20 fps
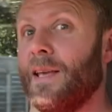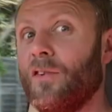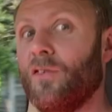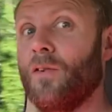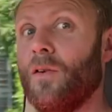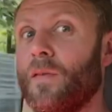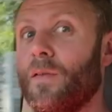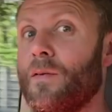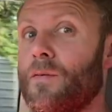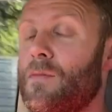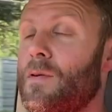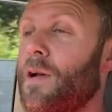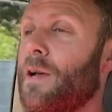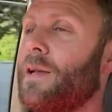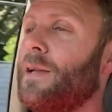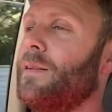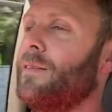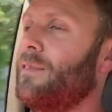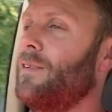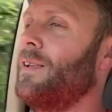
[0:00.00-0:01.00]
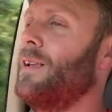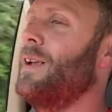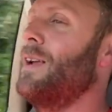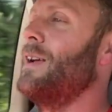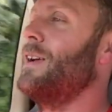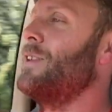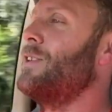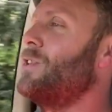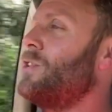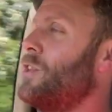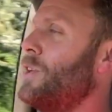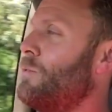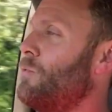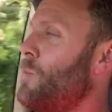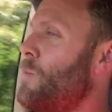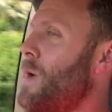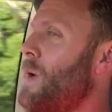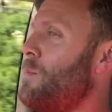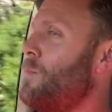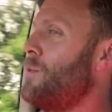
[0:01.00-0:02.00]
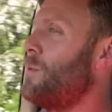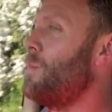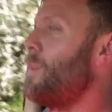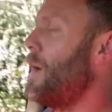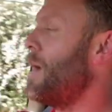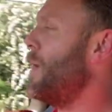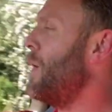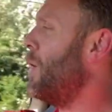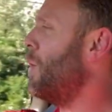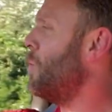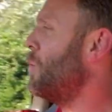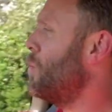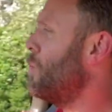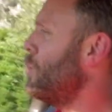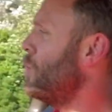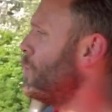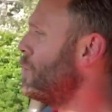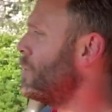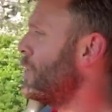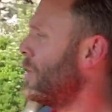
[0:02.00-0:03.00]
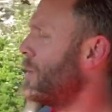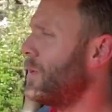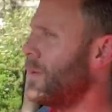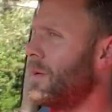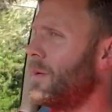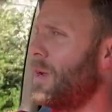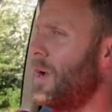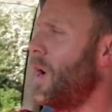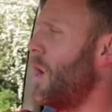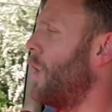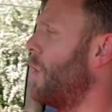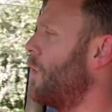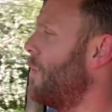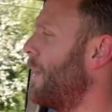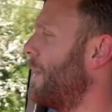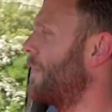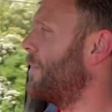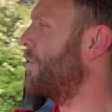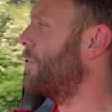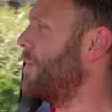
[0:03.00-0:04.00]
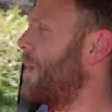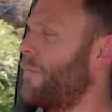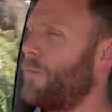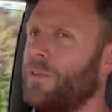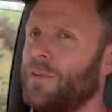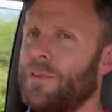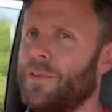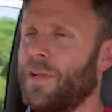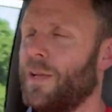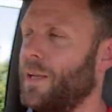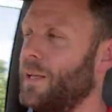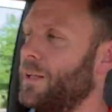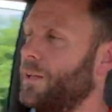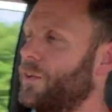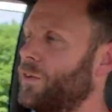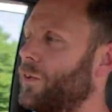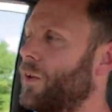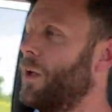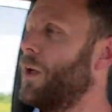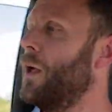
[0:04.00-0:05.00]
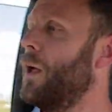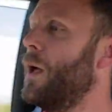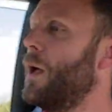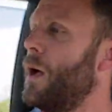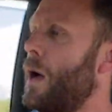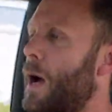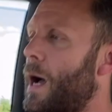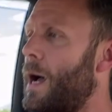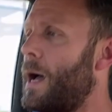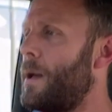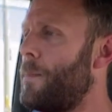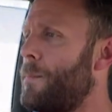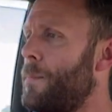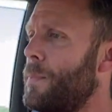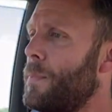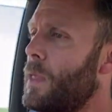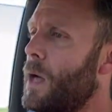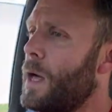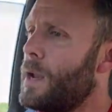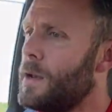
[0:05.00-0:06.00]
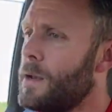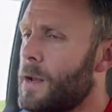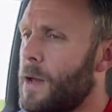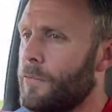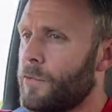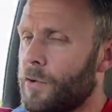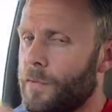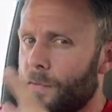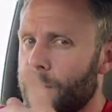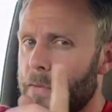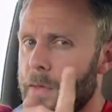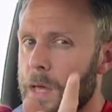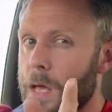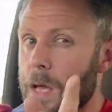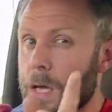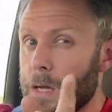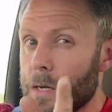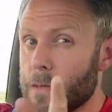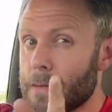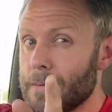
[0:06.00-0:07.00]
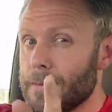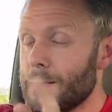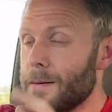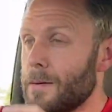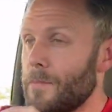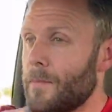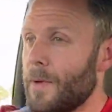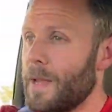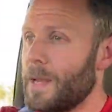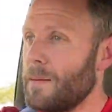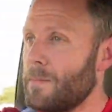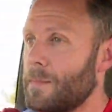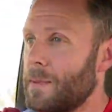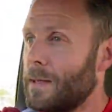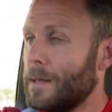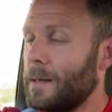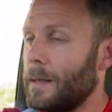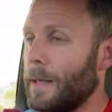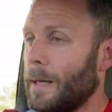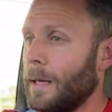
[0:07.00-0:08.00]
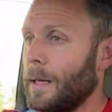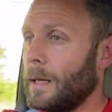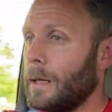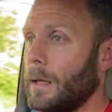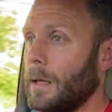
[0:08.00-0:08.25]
on the right. Should remember my old RX-7 days. Another thing that made me think,